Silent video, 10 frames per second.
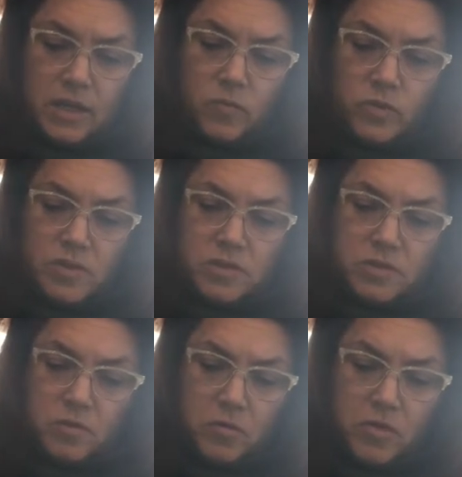it was
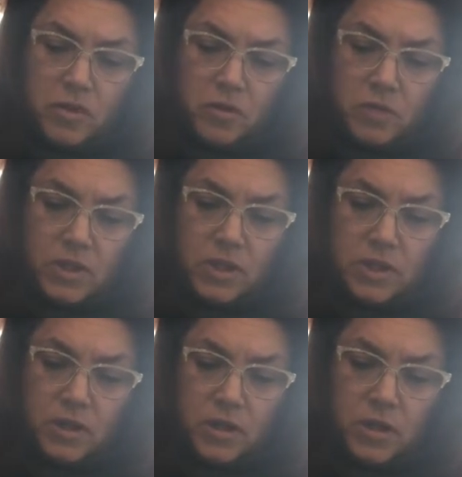so thick with
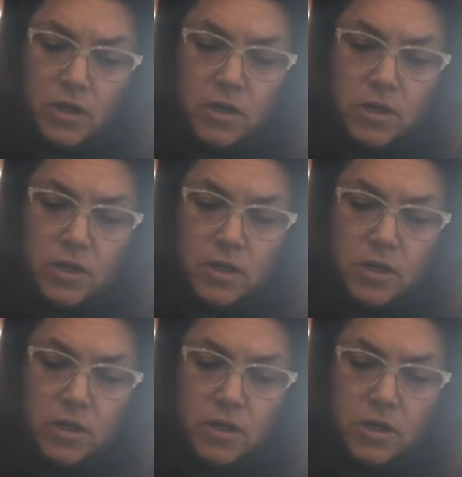glitter.